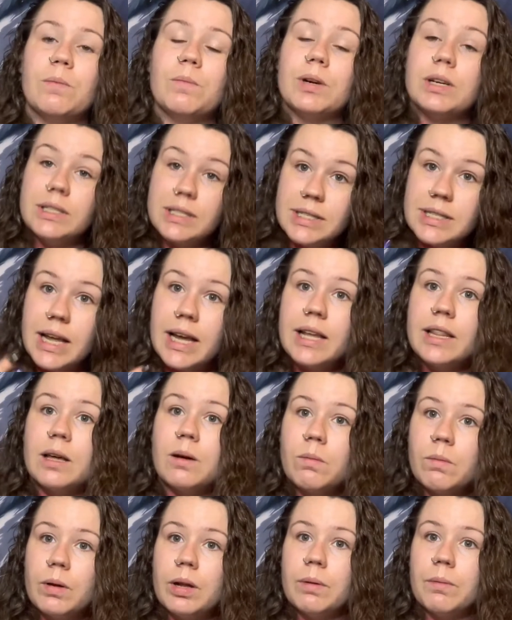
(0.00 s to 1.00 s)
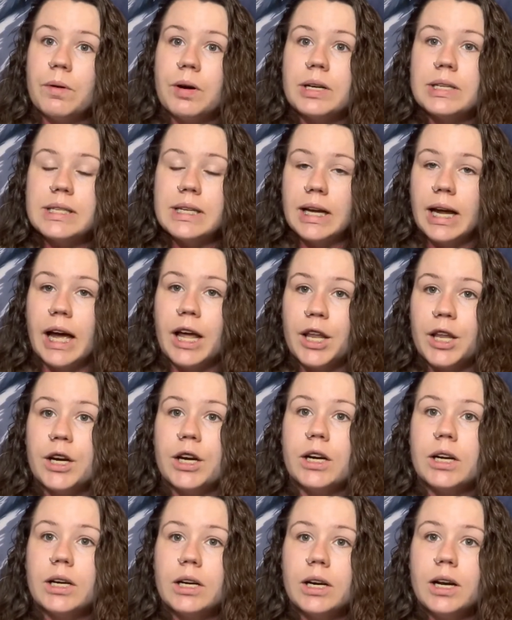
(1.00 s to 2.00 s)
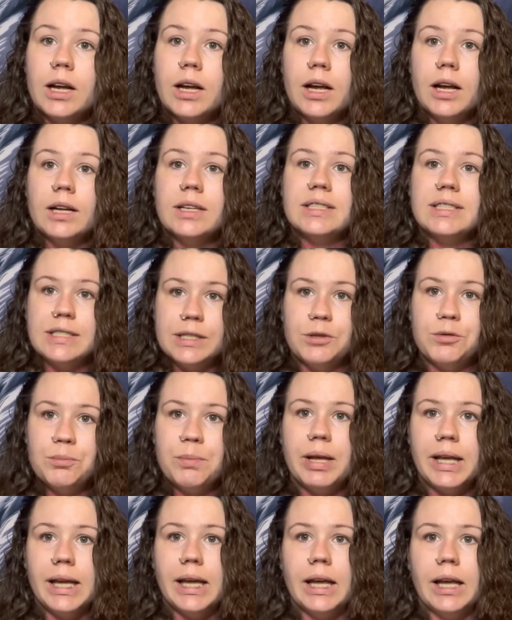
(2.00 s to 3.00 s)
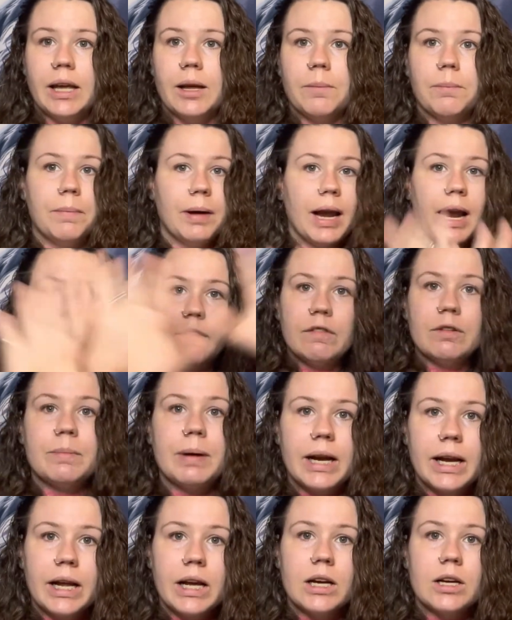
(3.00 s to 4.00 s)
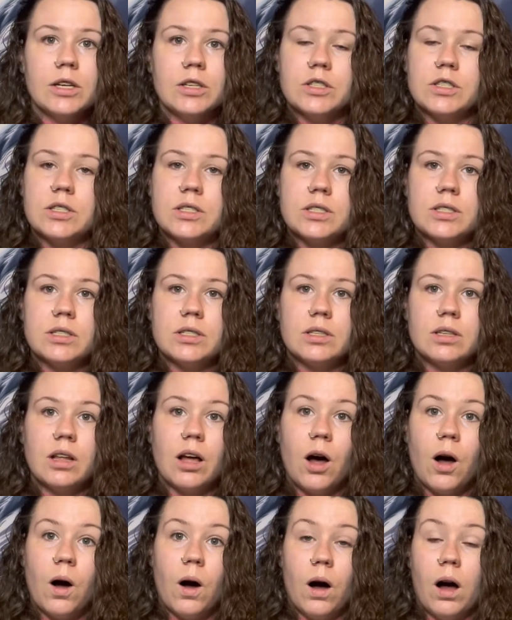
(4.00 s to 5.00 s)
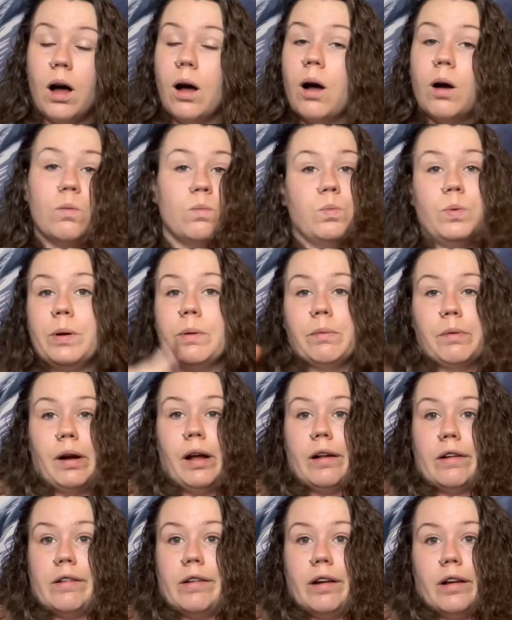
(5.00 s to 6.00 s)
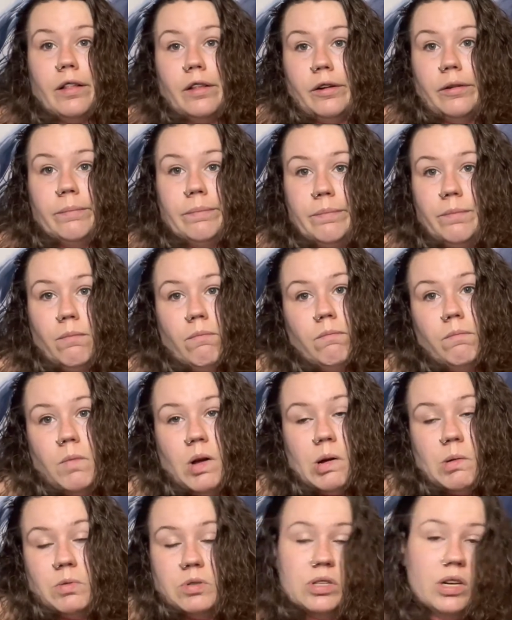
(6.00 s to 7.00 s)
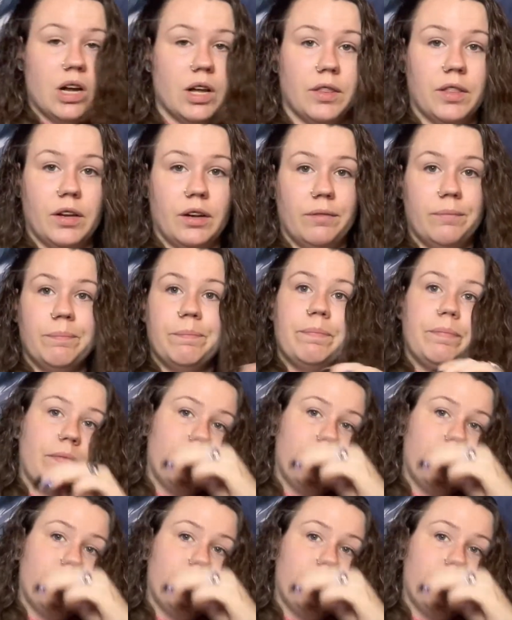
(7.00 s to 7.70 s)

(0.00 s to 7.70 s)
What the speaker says: Would say that we were together to me, but everybody else, we were not together. It was nothing.